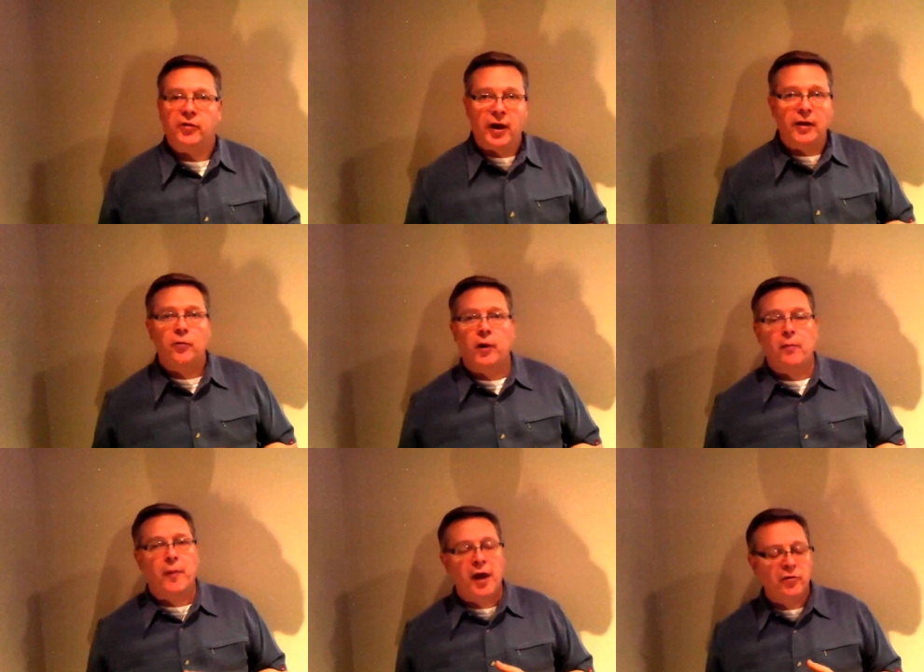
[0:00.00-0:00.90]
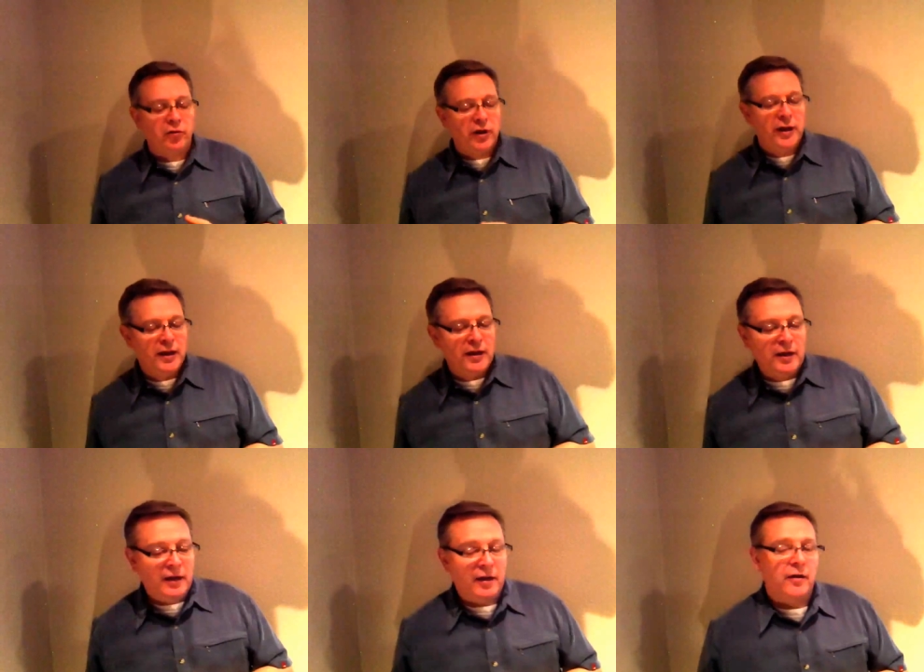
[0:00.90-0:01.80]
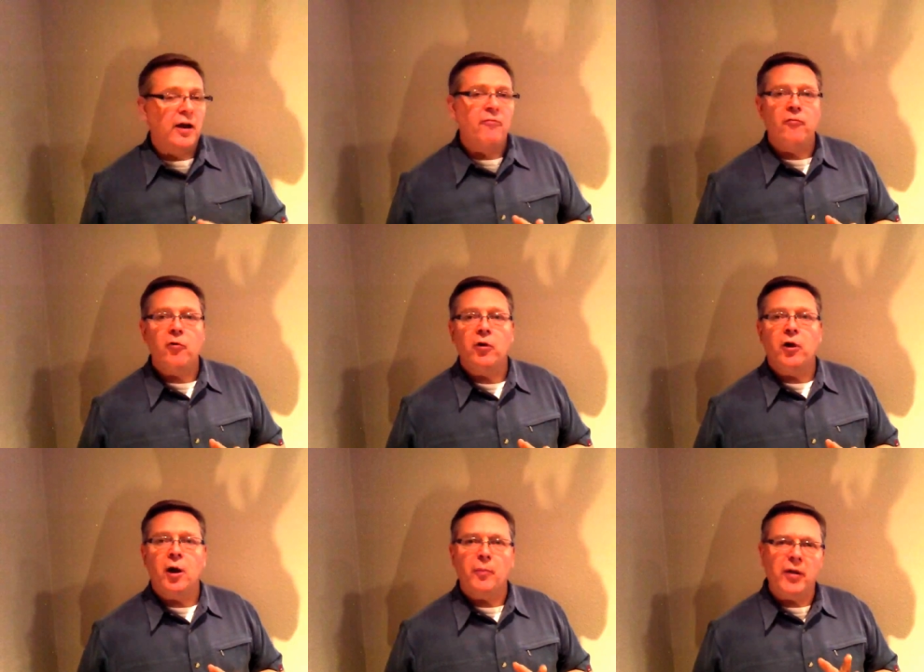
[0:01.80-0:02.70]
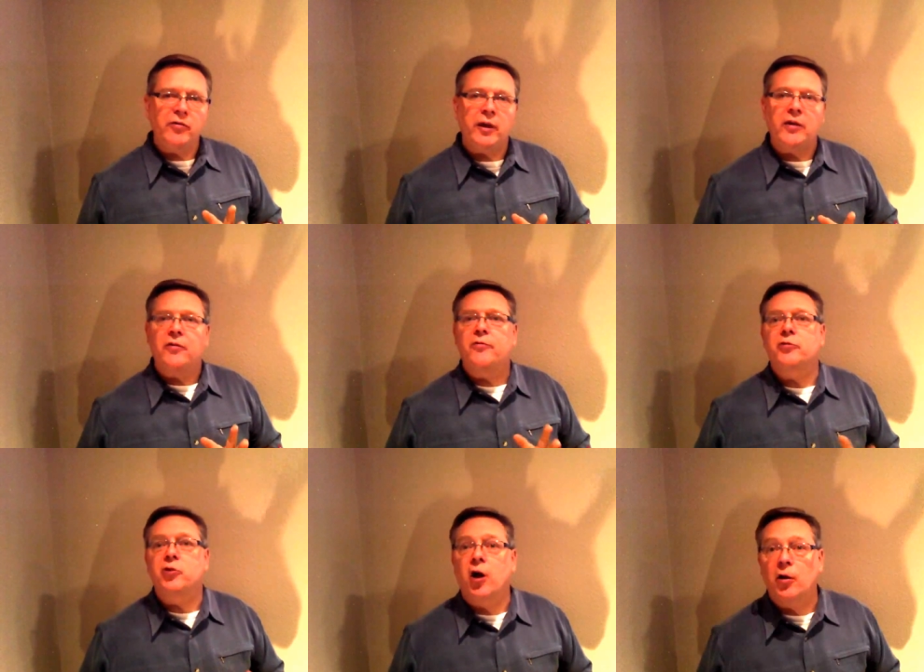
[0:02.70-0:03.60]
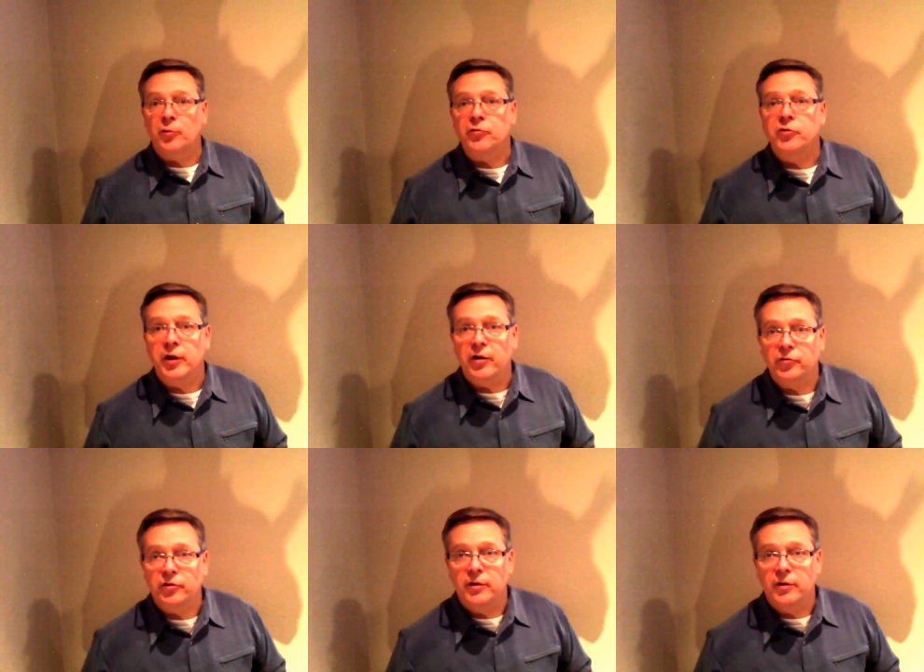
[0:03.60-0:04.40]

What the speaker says: Exactly right. Manually, not for very long. Basically, it was a tolerance test.